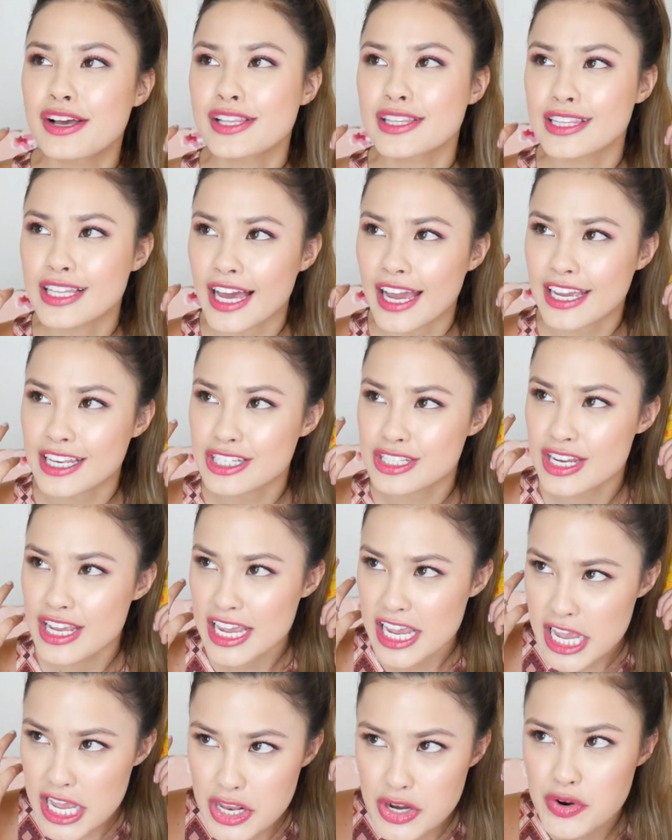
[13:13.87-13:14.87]
like
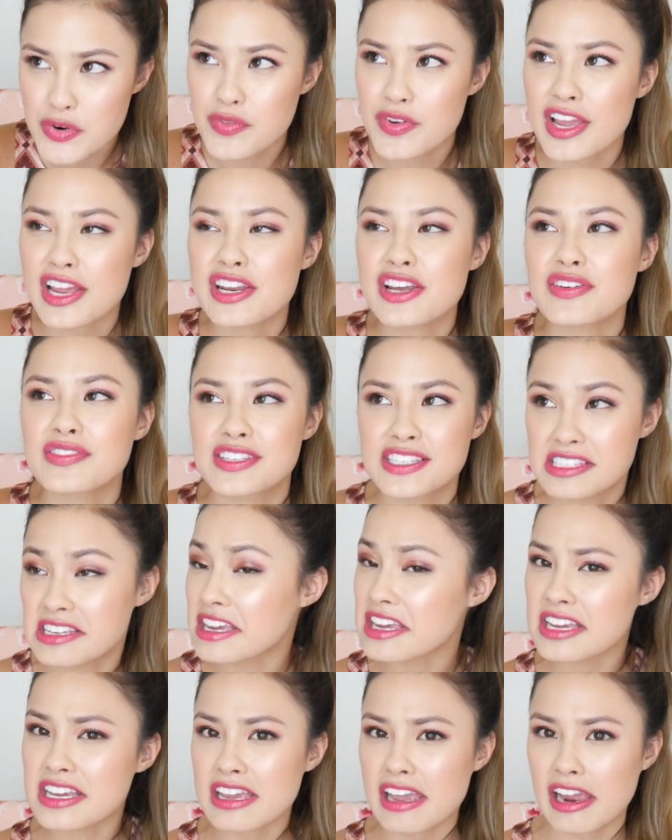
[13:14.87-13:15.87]
innovative
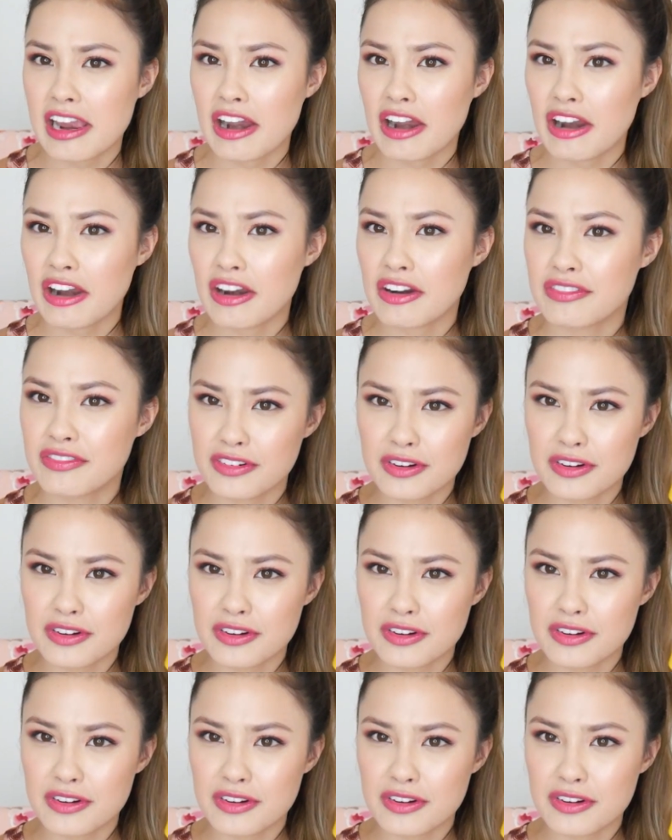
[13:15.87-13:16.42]
skincare